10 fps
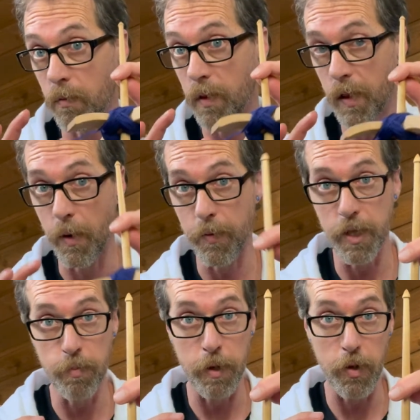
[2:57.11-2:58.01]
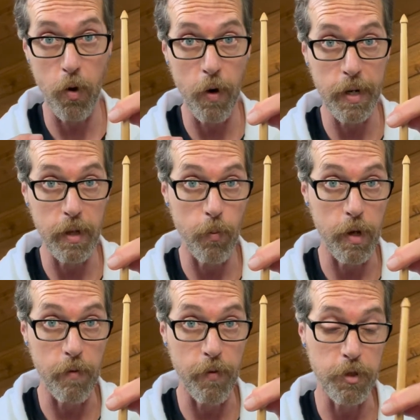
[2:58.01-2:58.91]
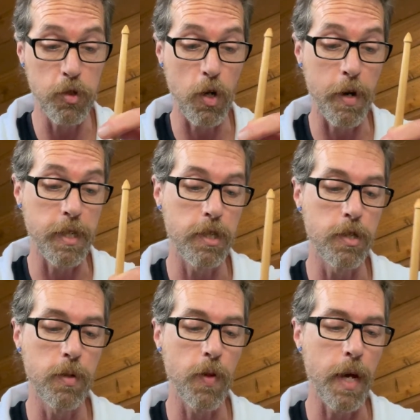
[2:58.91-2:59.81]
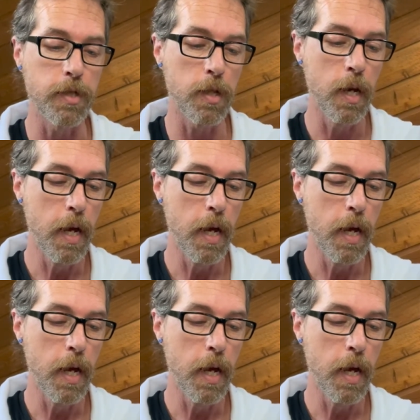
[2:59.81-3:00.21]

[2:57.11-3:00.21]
load the spindle correctly when you're first starting to do this.